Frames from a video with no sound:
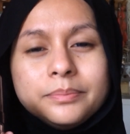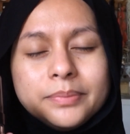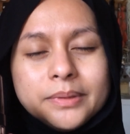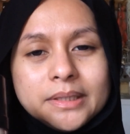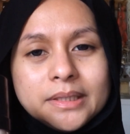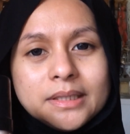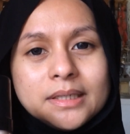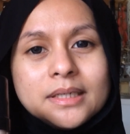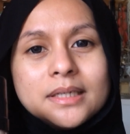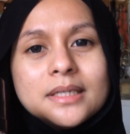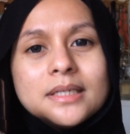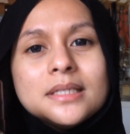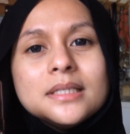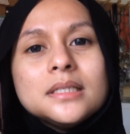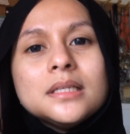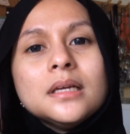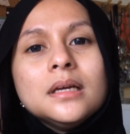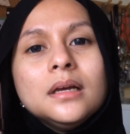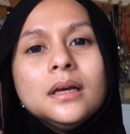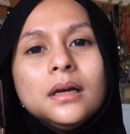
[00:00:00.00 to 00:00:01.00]

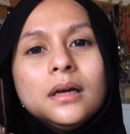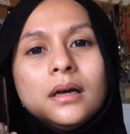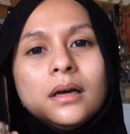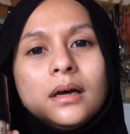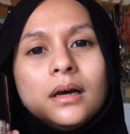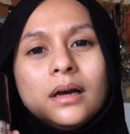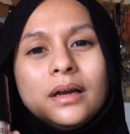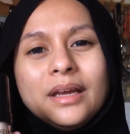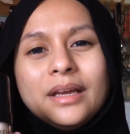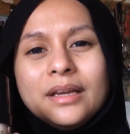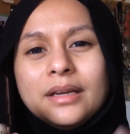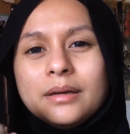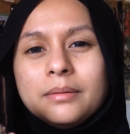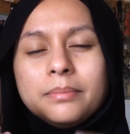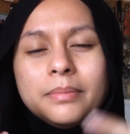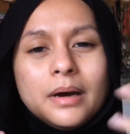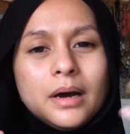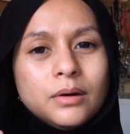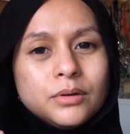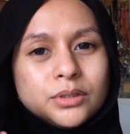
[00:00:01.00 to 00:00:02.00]
because in
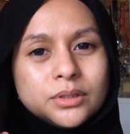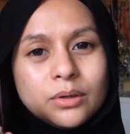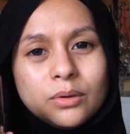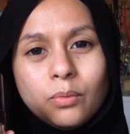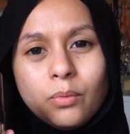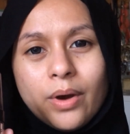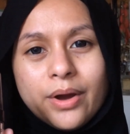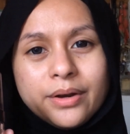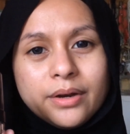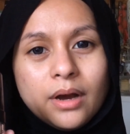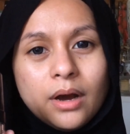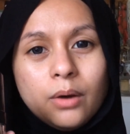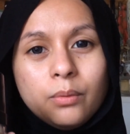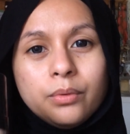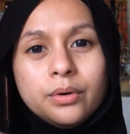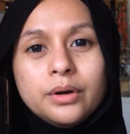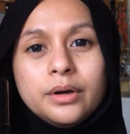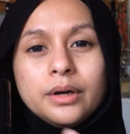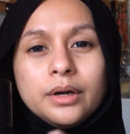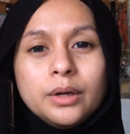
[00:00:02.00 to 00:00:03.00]
about 1
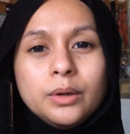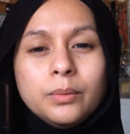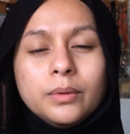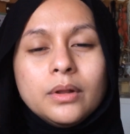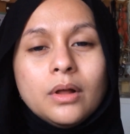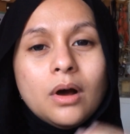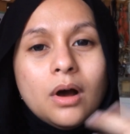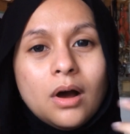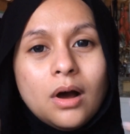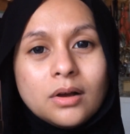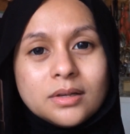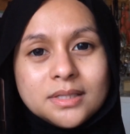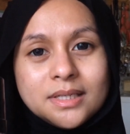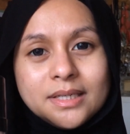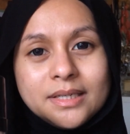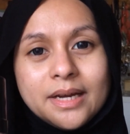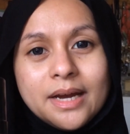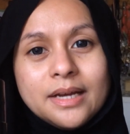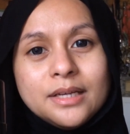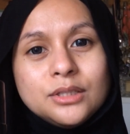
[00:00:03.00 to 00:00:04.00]
hour it will
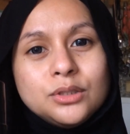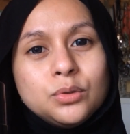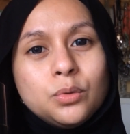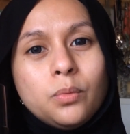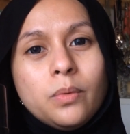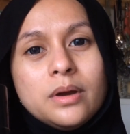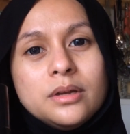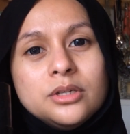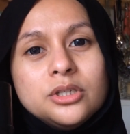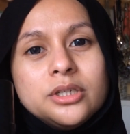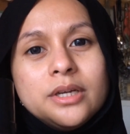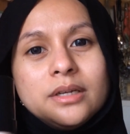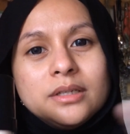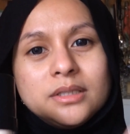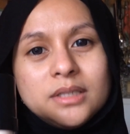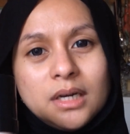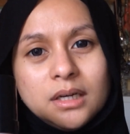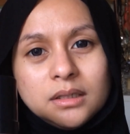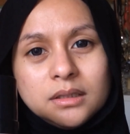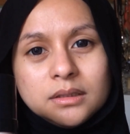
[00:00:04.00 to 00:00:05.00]
oxidize to one
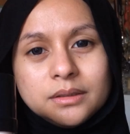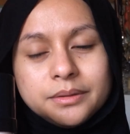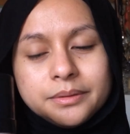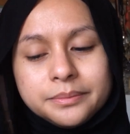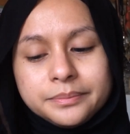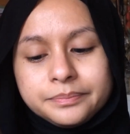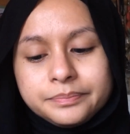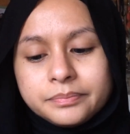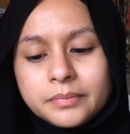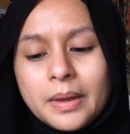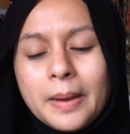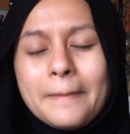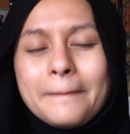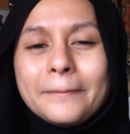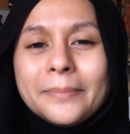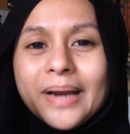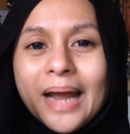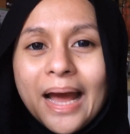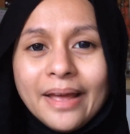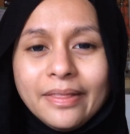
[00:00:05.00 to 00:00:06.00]
shade darker.
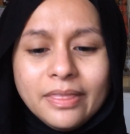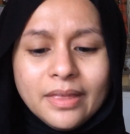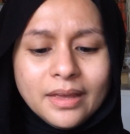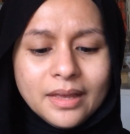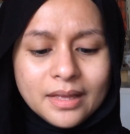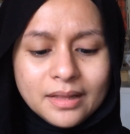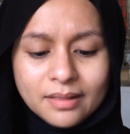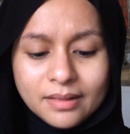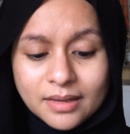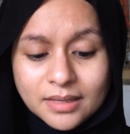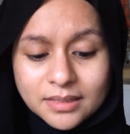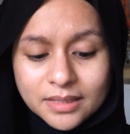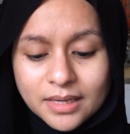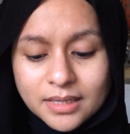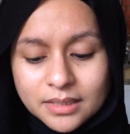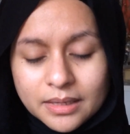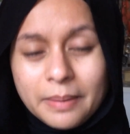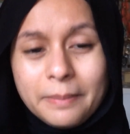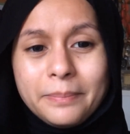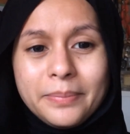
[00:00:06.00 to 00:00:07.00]
But I think this
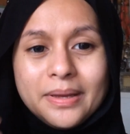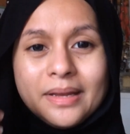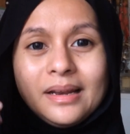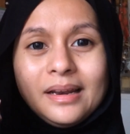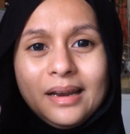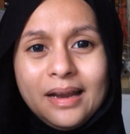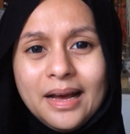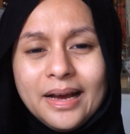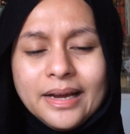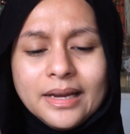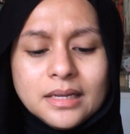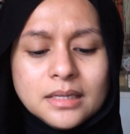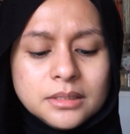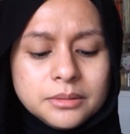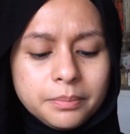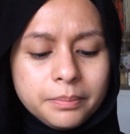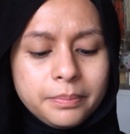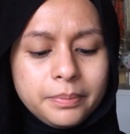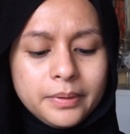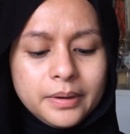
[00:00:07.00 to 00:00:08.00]
is a bit light,
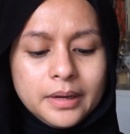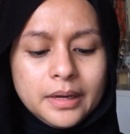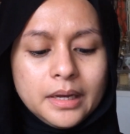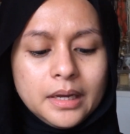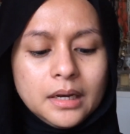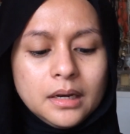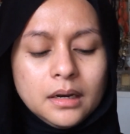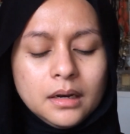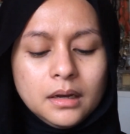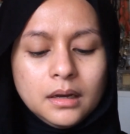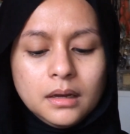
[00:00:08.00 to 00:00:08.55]
but